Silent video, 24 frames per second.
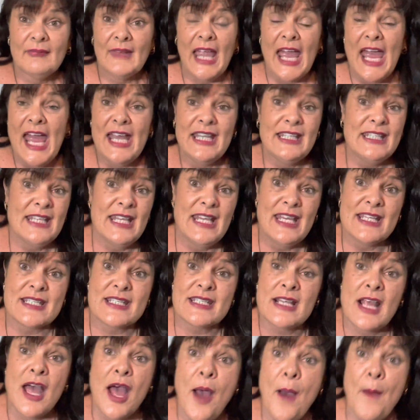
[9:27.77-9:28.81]
And
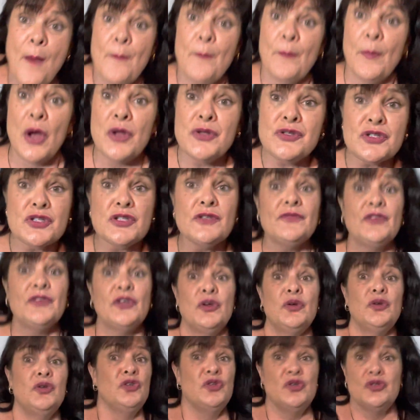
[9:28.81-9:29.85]
yes, most of
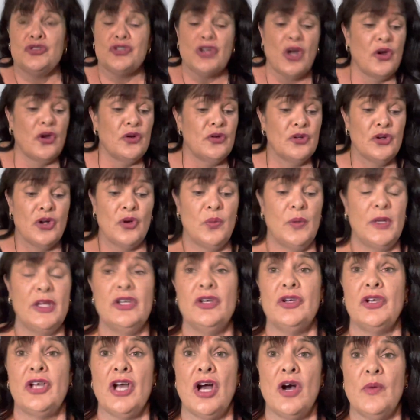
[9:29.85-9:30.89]
you don't know where
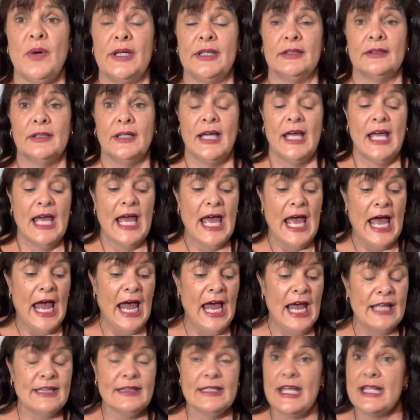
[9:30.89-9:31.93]
you're going.
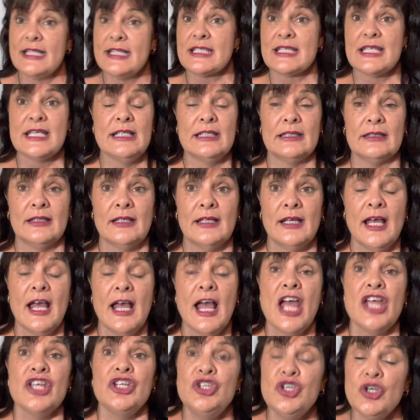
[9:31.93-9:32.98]
And that's it.
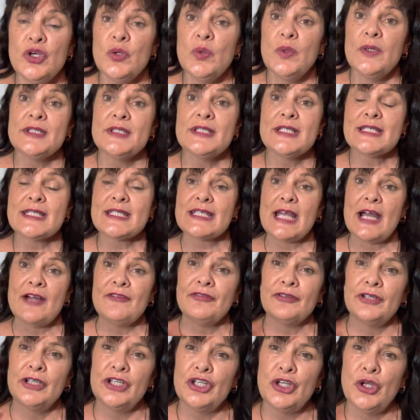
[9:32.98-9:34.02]
You are
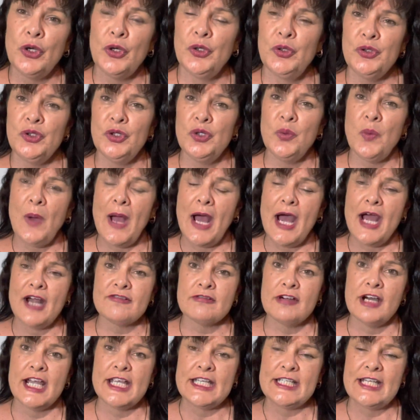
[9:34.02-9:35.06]
discovering who you are
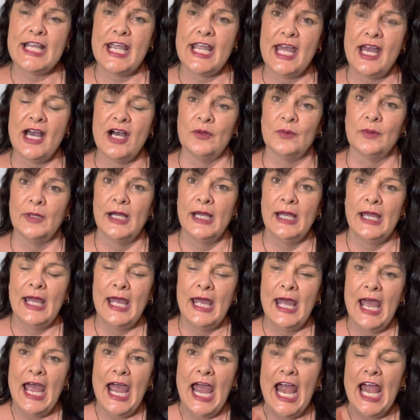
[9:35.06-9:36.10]
right now.
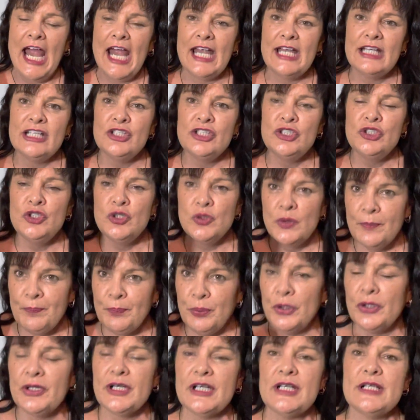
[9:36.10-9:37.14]
And you are
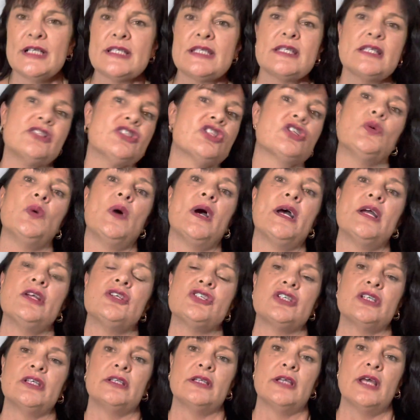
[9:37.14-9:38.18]
put in a
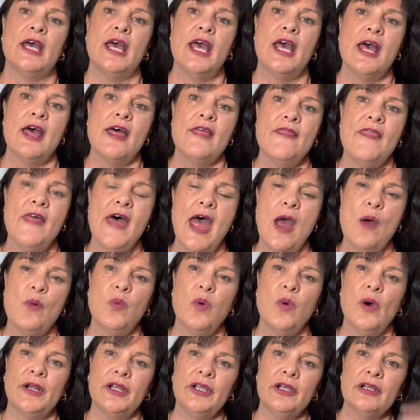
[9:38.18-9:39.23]
situation that,
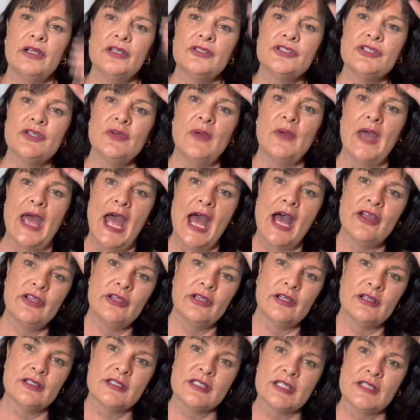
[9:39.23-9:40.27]
what are you going to do? How are you
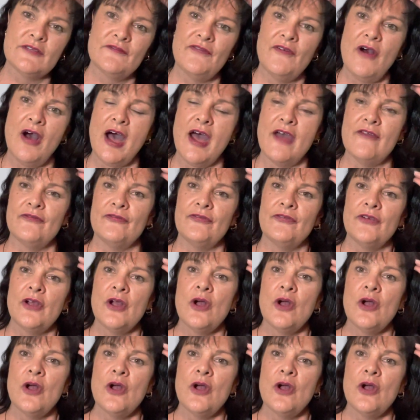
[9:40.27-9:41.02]
going to survive?